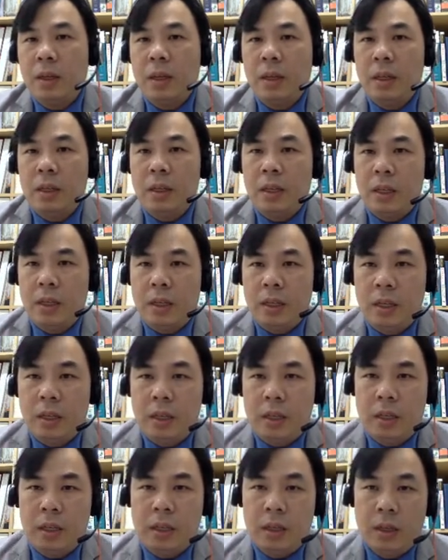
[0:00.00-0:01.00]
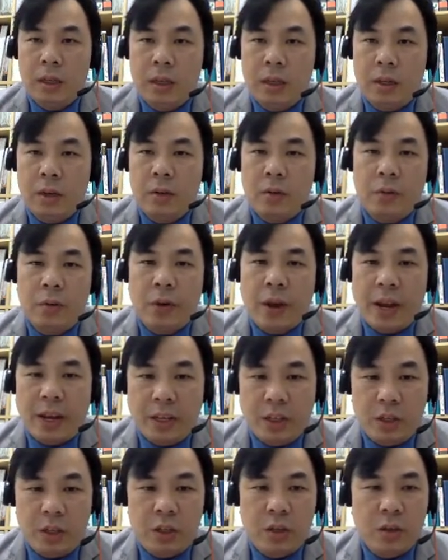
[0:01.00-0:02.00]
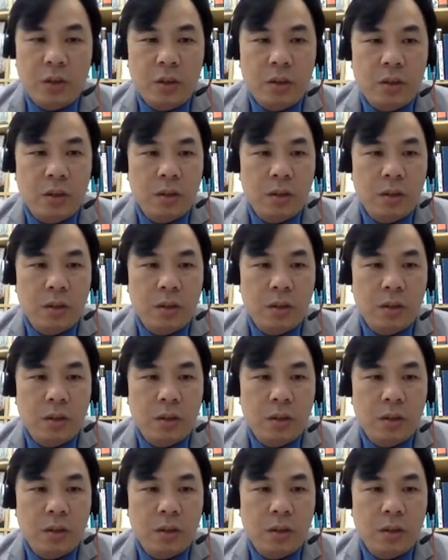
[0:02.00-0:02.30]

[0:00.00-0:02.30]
the range